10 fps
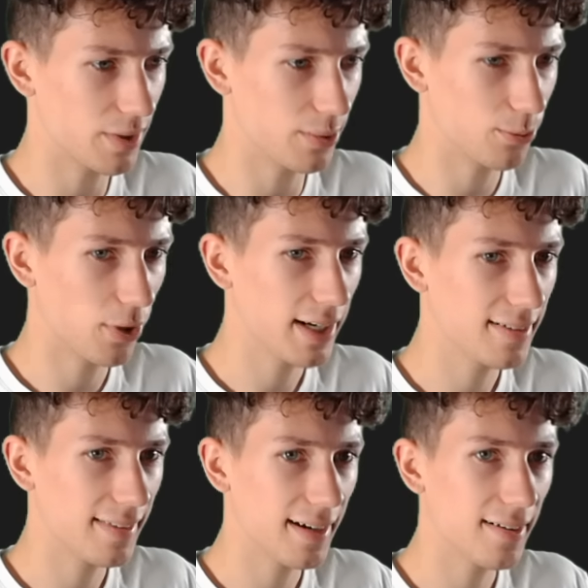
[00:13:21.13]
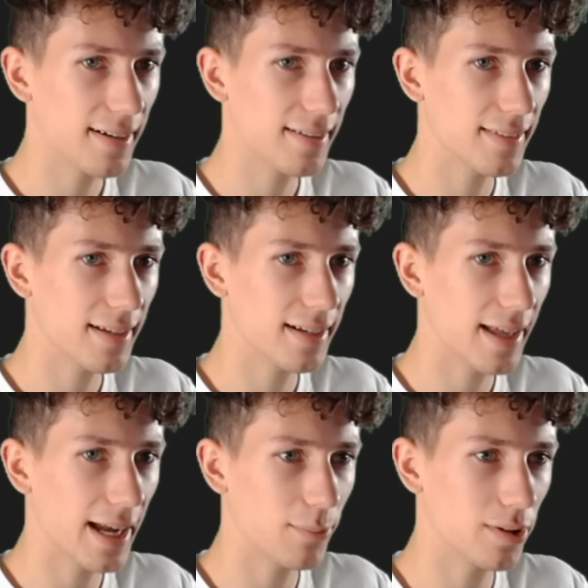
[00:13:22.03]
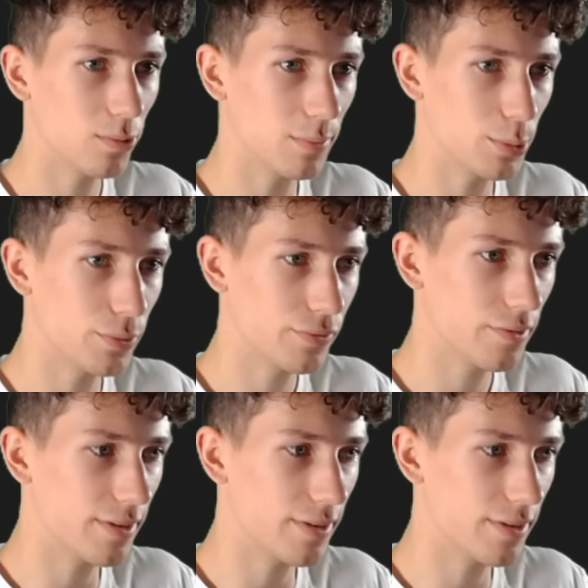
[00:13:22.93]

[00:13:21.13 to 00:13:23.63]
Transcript: put it right there, and then I will remove